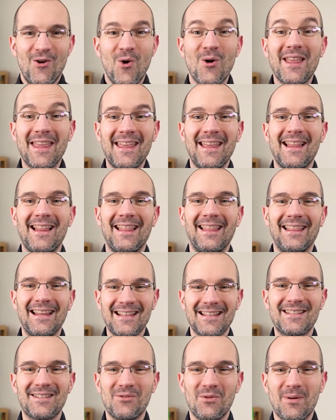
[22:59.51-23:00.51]
Okay,
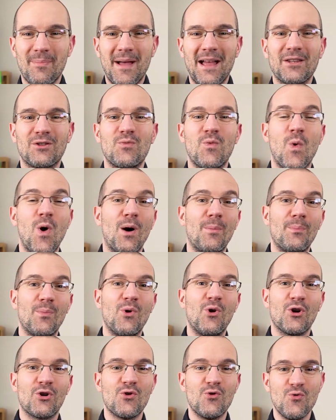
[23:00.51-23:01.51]
let's talk about one
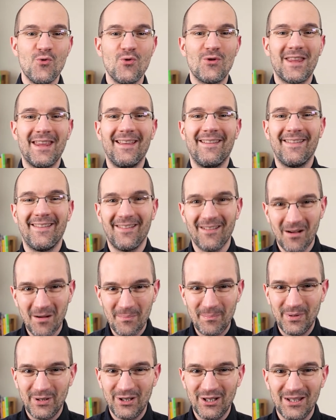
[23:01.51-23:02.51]
more hook
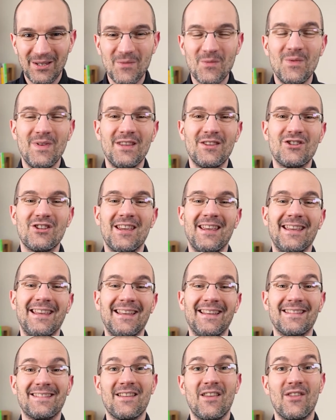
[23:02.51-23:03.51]
example, which is